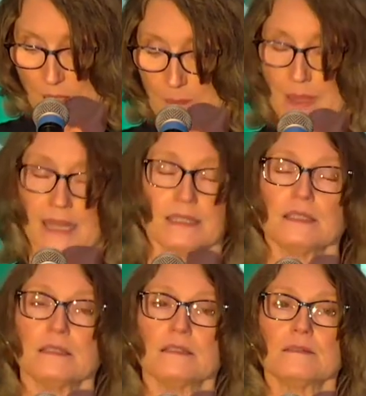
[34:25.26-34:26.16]

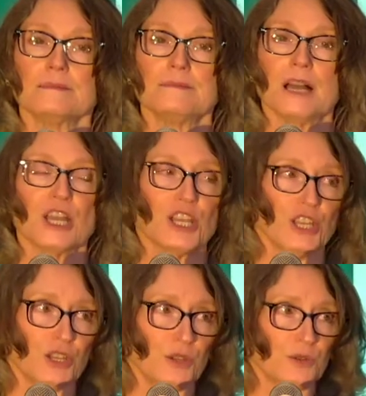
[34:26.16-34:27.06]
But a
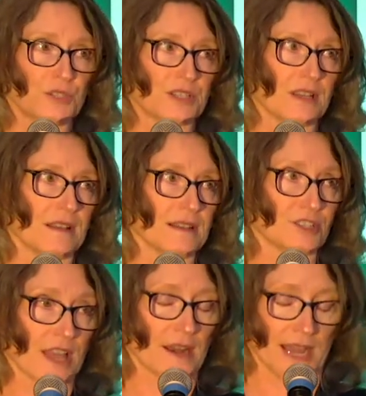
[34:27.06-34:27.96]
huge
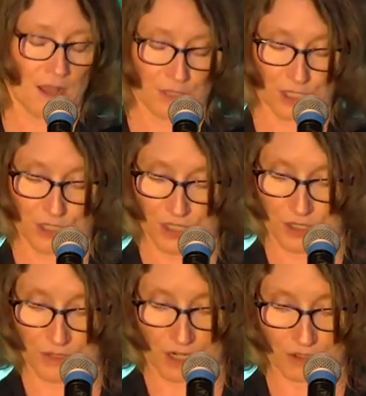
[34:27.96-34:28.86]
shout out to
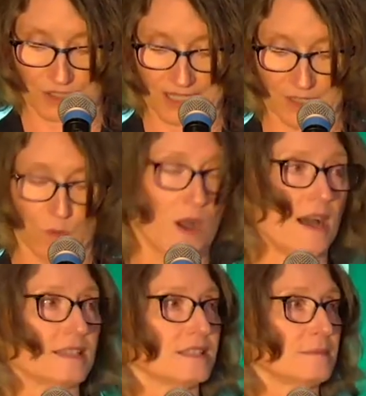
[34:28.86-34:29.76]
Dr. Dena
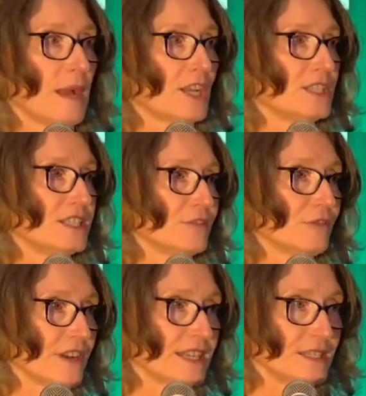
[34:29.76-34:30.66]
Wise, my dear
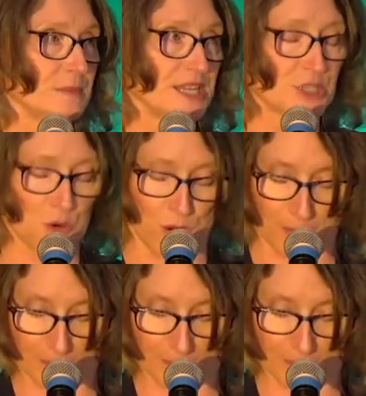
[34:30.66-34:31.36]
friend and mentor,